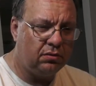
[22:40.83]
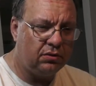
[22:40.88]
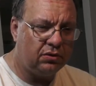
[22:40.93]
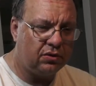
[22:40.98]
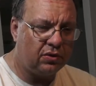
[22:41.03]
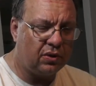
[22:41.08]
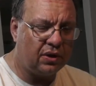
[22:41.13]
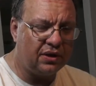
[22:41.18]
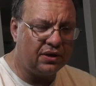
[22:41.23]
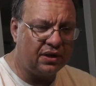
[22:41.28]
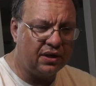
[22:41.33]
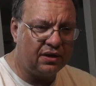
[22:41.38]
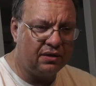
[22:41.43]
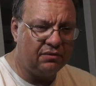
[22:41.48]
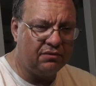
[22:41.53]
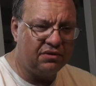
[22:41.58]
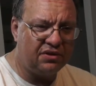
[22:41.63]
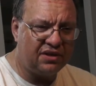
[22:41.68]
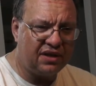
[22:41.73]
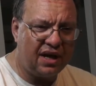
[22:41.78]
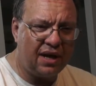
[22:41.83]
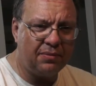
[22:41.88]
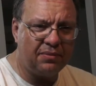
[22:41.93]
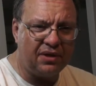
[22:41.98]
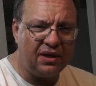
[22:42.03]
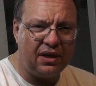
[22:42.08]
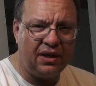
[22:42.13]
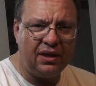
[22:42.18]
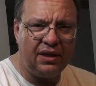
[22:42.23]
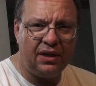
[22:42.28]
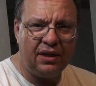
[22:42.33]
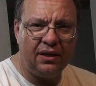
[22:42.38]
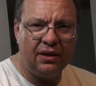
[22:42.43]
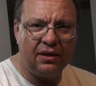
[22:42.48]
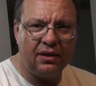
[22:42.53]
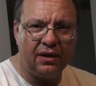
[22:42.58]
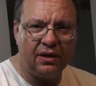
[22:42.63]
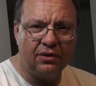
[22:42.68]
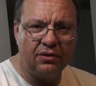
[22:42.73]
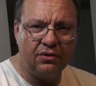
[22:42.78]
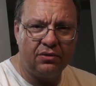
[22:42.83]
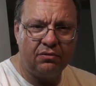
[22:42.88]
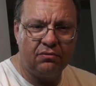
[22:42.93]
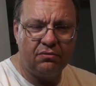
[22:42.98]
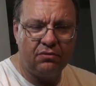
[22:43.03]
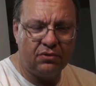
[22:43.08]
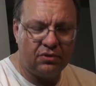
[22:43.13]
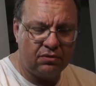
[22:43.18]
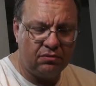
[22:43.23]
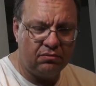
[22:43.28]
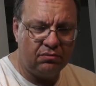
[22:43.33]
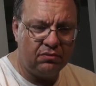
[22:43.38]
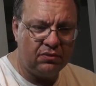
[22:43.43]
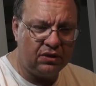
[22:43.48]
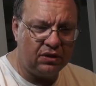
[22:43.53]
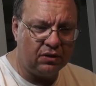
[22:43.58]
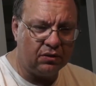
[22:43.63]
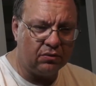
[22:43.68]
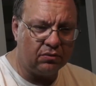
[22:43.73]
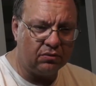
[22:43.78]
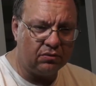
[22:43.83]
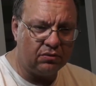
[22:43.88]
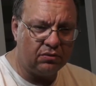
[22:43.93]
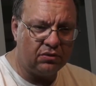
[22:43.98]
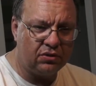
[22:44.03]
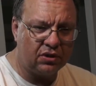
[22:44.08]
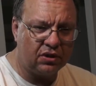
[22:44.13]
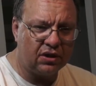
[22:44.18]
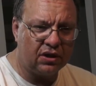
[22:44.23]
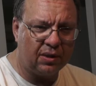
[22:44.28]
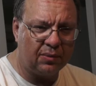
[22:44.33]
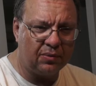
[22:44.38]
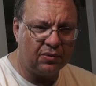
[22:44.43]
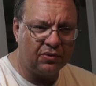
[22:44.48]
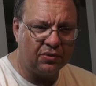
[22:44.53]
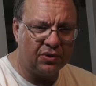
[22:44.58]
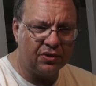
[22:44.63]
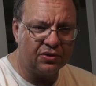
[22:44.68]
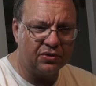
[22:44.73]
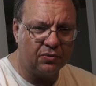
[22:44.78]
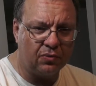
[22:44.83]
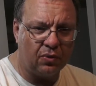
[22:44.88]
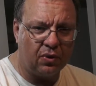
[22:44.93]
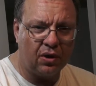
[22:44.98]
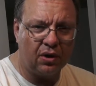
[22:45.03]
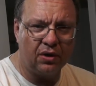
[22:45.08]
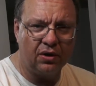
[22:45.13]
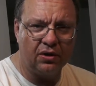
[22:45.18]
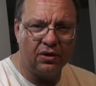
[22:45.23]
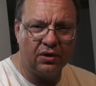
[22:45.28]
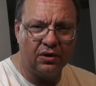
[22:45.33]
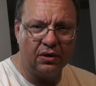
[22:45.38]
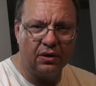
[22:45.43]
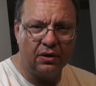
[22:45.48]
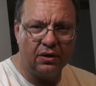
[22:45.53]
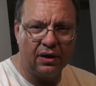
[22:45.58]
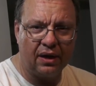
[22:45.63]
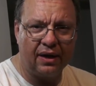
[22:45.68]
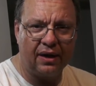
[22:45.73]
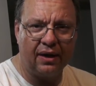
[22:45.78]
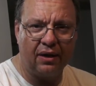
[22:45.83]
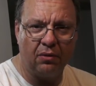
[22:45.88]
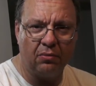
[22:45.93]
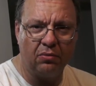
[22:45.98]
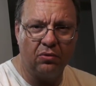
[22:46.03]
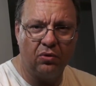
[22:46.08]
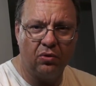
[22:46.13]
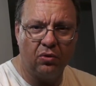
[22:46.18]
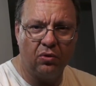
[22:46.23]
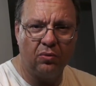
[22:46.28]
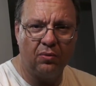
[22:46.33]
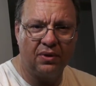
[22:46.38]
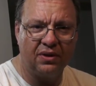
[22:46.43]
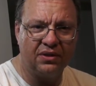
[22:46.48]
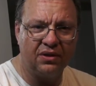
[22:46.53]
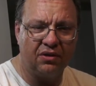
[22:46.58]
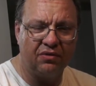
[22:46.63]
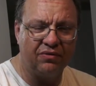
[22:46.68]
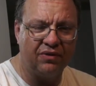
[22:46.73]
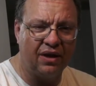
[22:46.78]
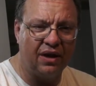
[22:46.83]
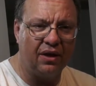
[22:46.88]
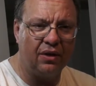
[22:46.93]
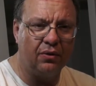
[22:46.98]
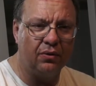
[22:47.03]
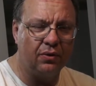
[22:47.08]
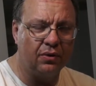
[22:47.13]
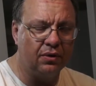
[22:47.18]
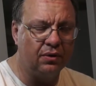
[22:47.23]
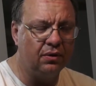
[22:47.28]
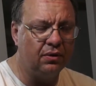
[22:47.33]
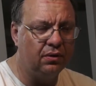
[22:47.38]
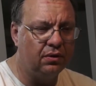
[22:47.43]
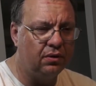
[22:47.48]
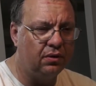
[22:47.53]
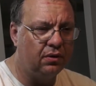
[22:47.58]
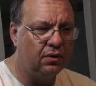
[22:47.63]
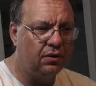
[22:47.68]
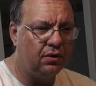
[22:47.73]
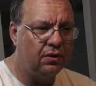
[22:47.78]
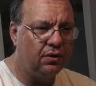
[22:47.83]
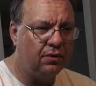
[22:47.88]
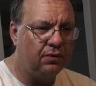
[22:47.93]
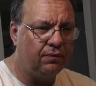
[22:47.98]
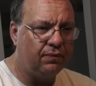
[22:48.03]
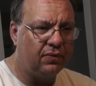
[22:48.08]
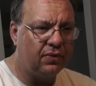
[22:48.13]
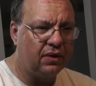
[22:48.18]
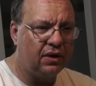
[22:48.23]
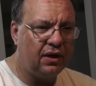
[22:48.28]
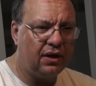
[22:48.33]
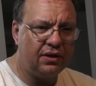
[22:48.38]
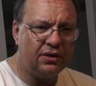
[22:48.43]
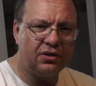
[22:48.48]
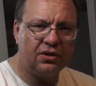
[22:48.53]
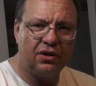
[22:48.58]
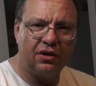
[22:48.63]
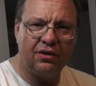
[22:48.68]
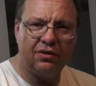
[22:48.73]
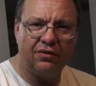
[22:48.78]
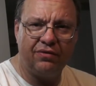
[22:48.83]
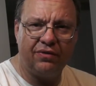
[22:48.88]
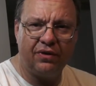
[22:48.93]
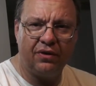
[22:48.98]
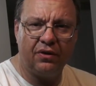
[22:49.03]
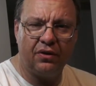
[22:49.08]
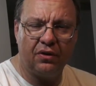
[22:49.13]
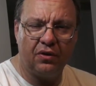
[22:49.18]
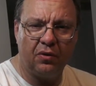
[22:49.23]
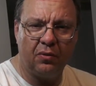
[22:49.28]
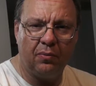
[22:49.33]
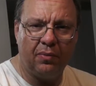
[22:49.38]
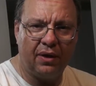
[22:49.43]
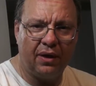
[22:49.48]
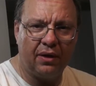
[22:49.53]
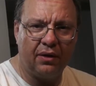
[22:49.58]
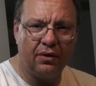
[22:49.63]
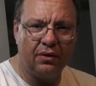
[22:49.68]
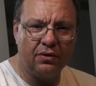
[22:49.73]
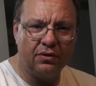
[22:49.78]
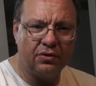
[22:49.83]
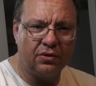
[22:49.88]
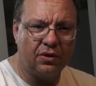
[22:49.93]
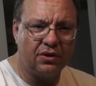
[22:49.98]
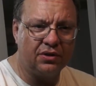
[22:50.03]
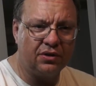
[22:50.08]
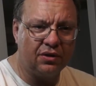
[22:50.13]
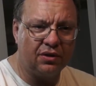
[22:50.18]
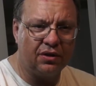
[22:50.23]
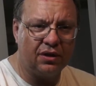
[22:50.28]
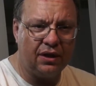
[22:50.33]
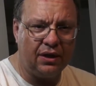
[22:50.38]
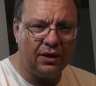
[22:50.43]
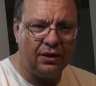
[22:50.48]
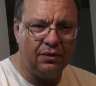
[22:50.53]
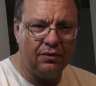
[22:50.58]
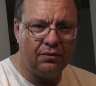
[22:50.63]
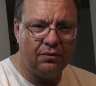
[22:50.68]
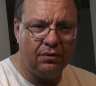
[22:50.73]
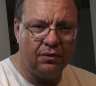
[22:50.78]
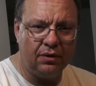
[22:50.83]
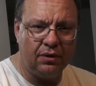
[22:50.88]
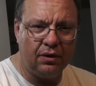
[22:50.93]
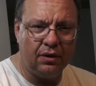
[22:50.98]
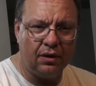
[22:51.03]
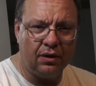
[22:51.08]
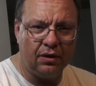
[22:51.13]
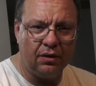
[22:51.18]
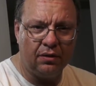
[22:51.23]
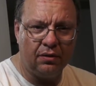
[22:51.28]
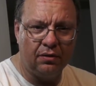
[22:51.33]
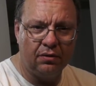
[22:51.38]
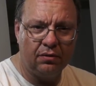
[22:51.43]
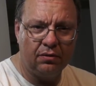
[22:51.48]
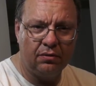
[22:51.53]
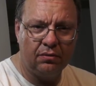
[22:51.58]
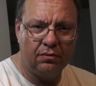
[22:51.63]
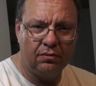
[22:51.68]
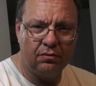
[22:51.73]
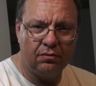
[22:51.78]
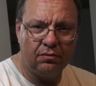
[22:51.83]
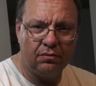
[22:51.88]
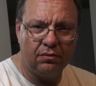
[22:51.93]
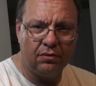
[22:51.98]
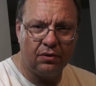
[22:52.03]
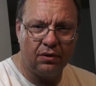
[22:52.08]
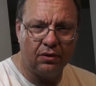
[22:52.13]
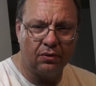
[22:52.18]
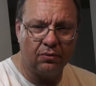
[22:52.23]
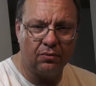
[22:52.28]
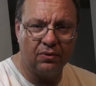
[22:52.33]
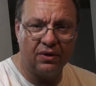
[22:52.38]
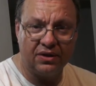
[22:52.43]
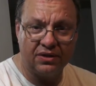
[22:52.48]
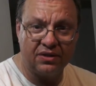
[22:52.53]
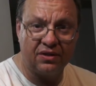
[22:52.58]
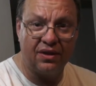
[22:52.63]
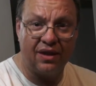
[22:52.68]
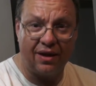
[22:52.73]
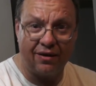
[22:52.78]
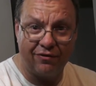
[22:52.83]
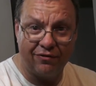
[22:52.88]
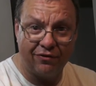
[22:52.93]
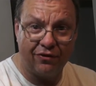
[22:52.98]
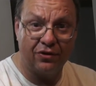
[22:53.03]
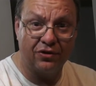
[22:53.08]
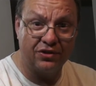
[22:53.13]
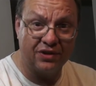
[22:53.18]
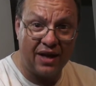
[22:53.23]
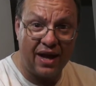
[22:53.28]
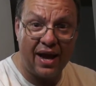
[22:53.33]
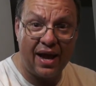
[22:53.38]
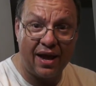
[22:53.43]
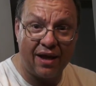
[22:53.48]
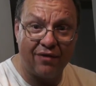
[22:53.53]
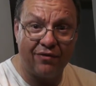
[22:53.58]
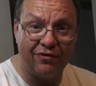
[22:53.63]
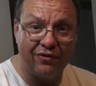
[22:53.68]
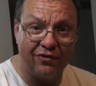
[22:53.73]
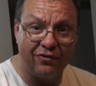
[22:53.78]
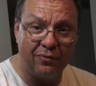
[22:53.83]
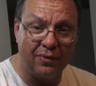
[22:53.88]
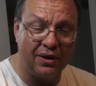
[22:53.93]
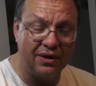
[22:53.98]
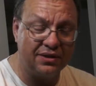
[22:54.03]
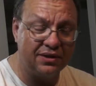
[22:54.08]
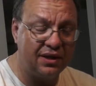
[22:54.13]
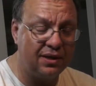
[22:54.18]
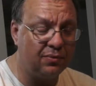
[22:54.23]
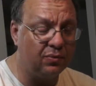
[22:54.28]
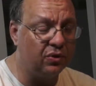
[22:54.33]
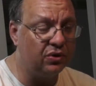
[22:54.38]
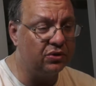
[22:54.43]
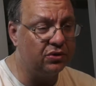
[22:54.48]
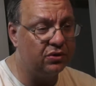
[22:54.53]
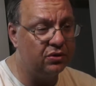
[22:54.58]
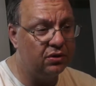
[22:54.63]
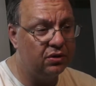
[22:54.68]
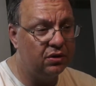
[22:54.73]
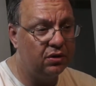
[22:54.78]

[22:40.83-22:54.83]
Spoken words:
So I stopped eating, and I, took a couple of drinks of water to kind of help cool myself down. And I started feeling a little better, so I started eating the rest of that first half of my sandwich.